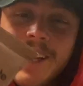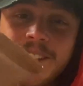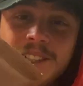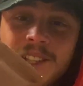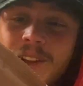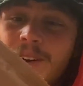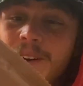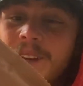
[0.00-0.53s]
is
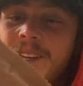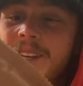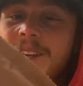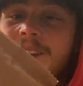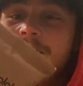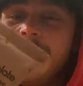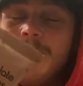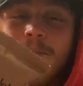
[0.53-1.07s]
like
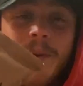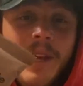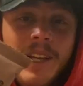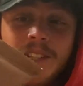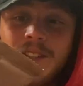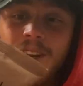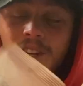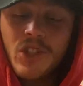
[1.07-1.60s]
the
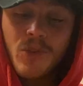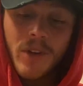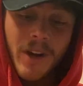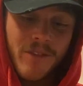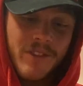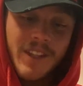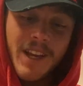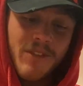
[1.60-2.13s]
biggest luxury.
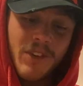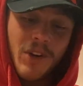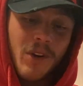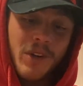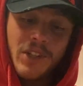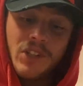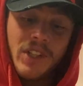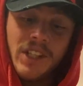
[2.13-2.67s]
I've never
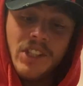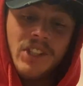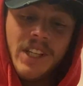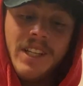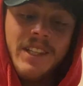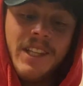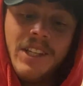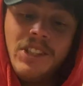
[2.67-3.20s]
honestly
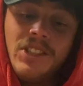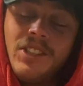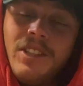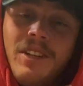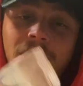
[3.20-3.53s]
seen this.